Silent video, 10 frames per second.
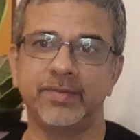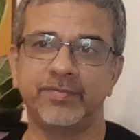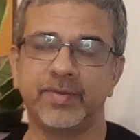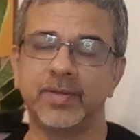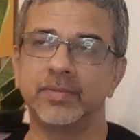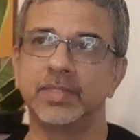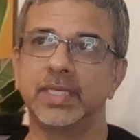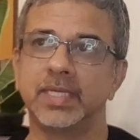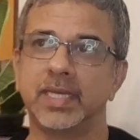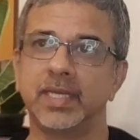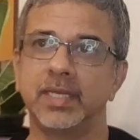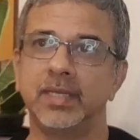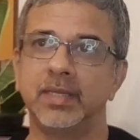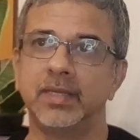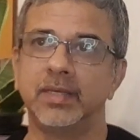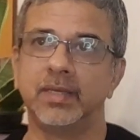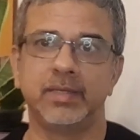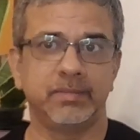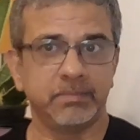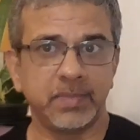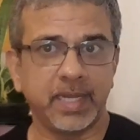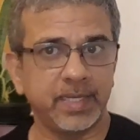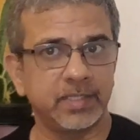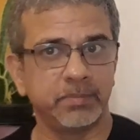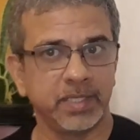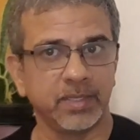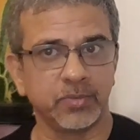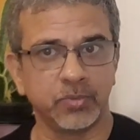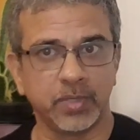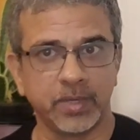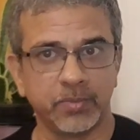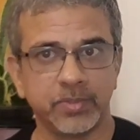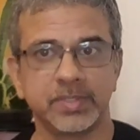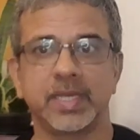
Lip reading: found that I liked being who I was,